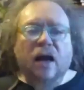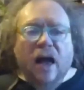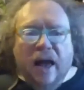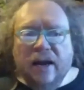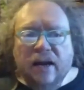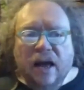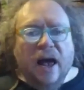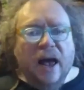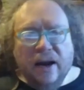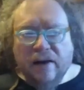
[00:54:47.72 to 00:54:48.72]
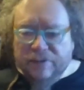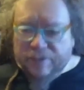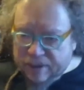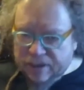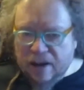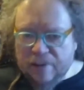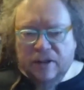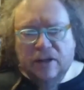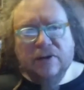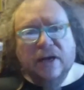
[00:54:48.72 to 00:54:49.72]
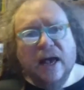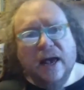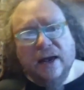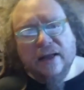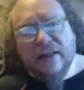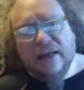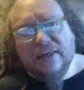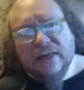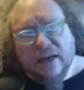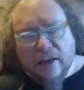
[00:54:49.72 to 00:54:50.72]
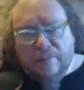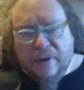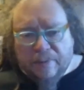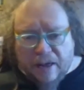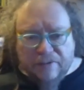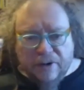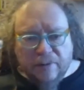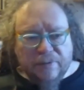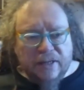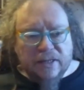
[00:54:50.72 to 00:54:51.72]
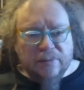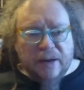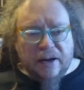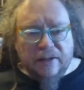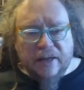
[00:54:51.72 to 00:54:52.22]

and I've spent time in the UK, and that's people have their complaints about it.